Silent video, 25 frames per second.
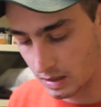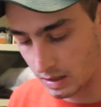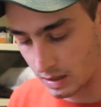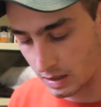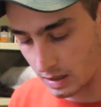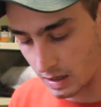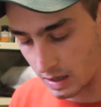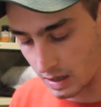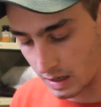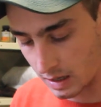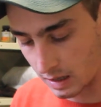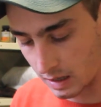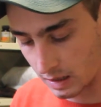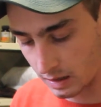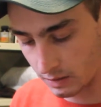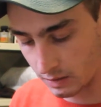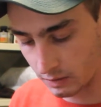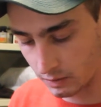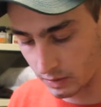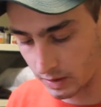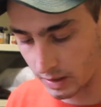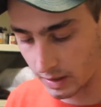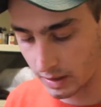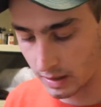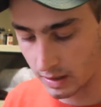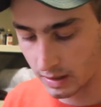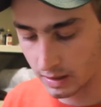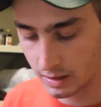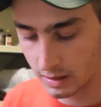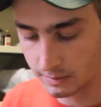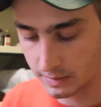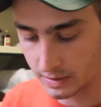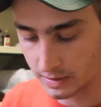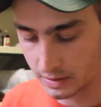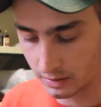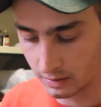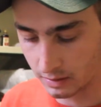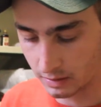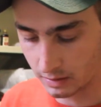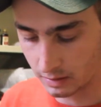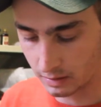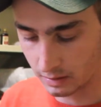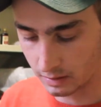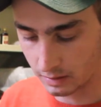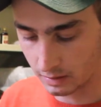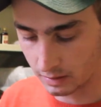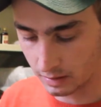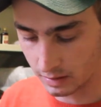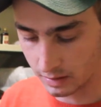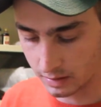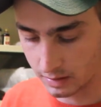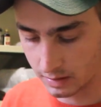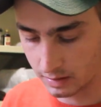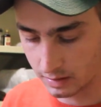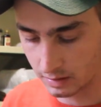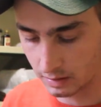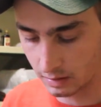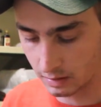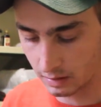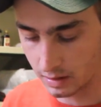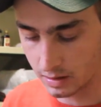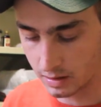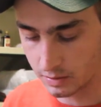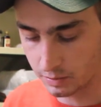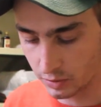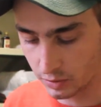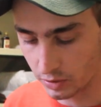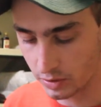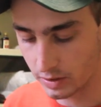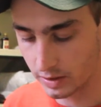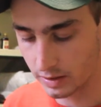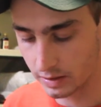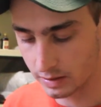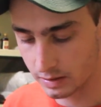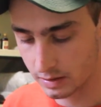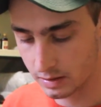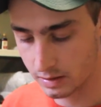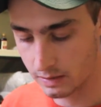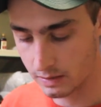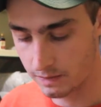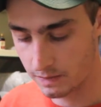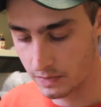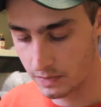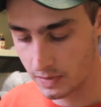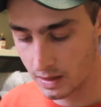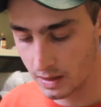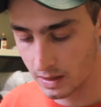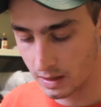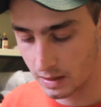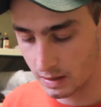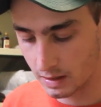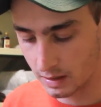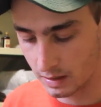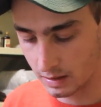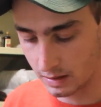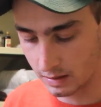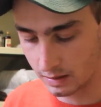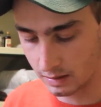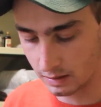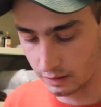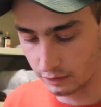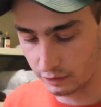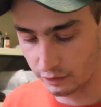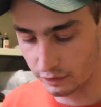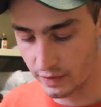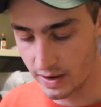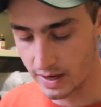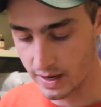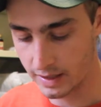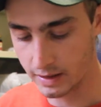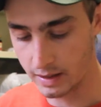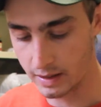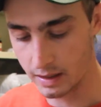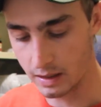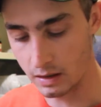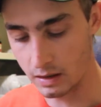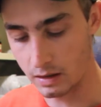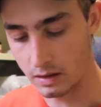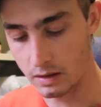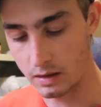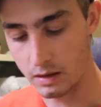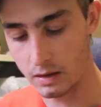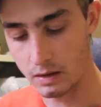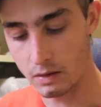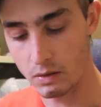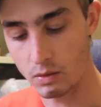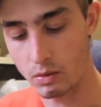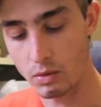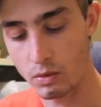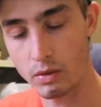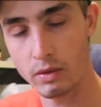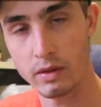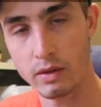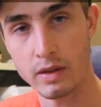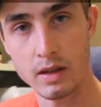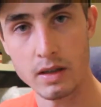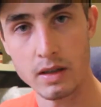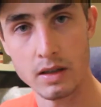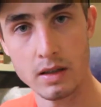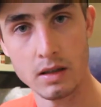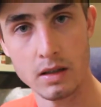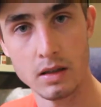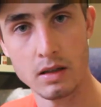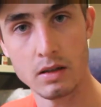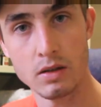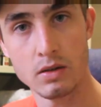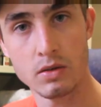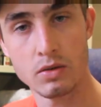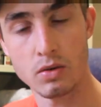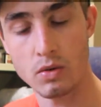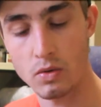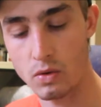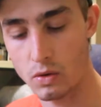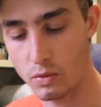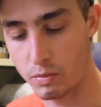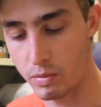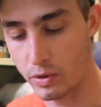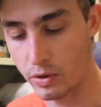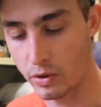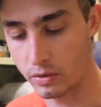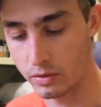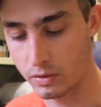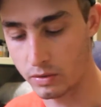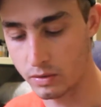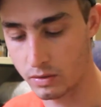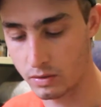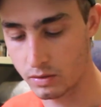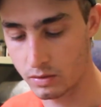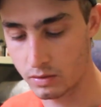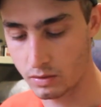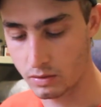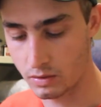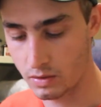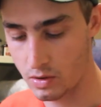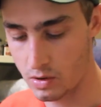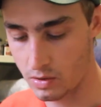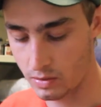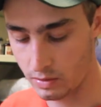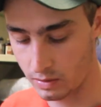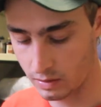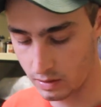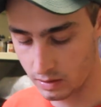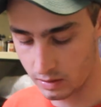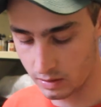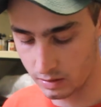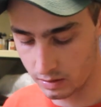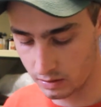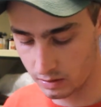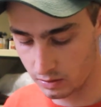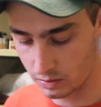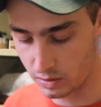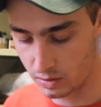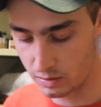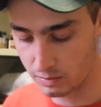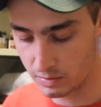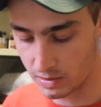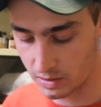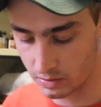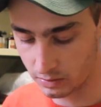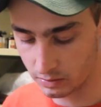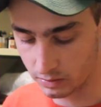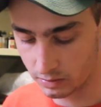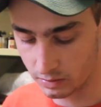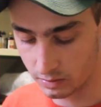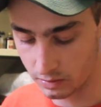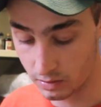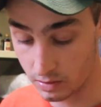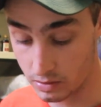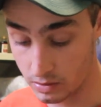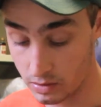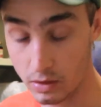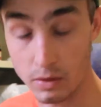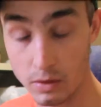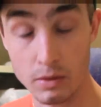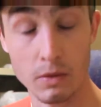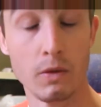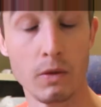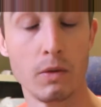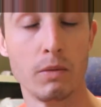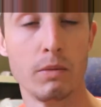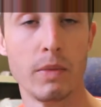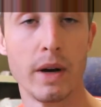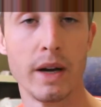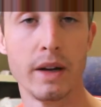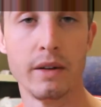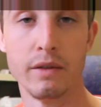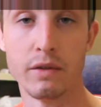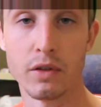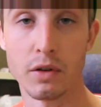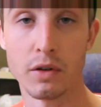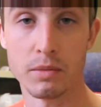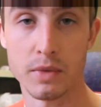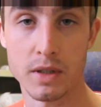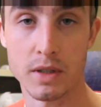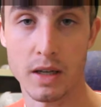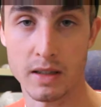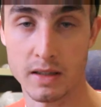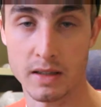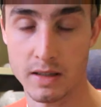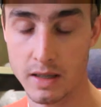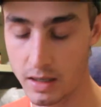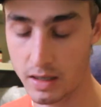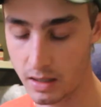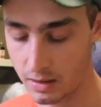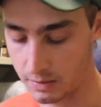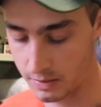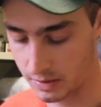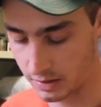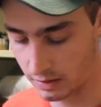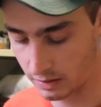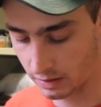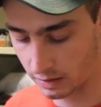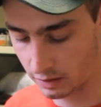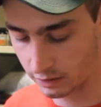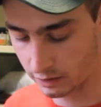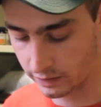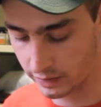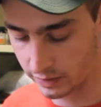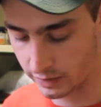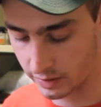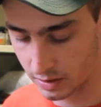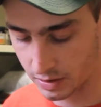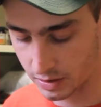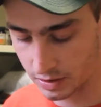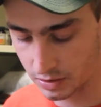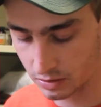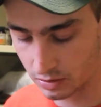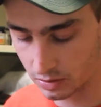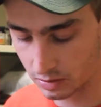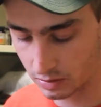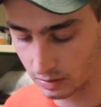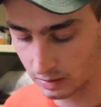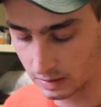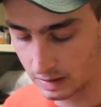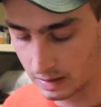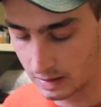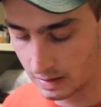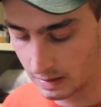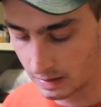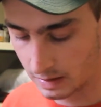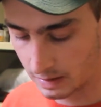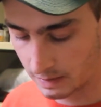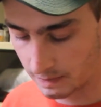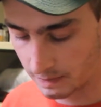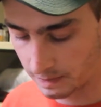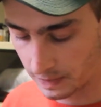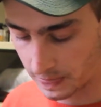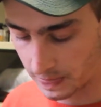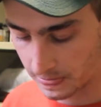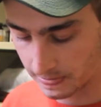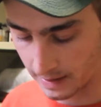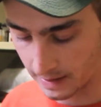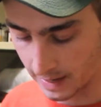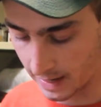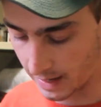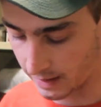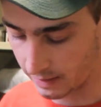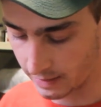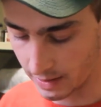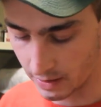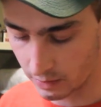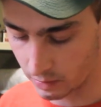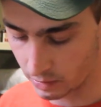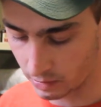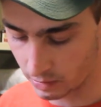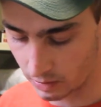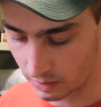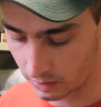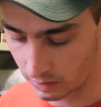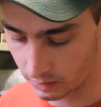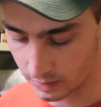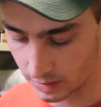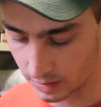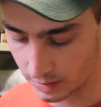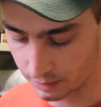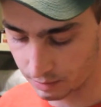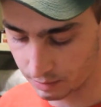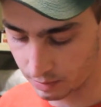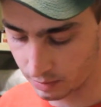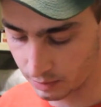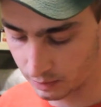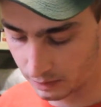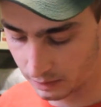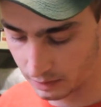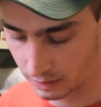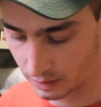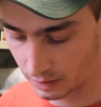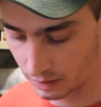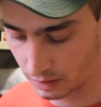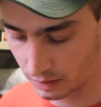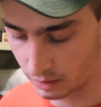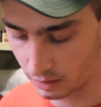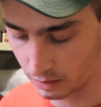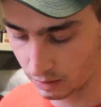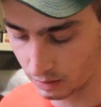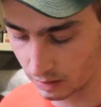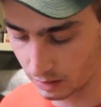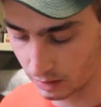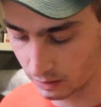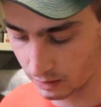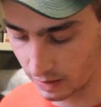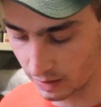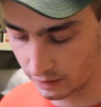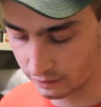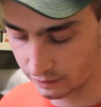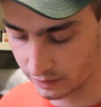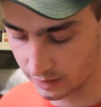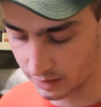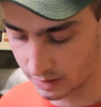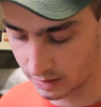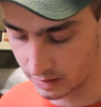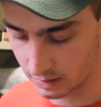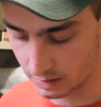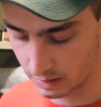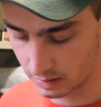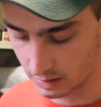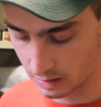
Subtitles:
What I like about these products is the fact that all the torque bolts on this Unimount are made from titanium, so they are very strong and they will hold up through the roughest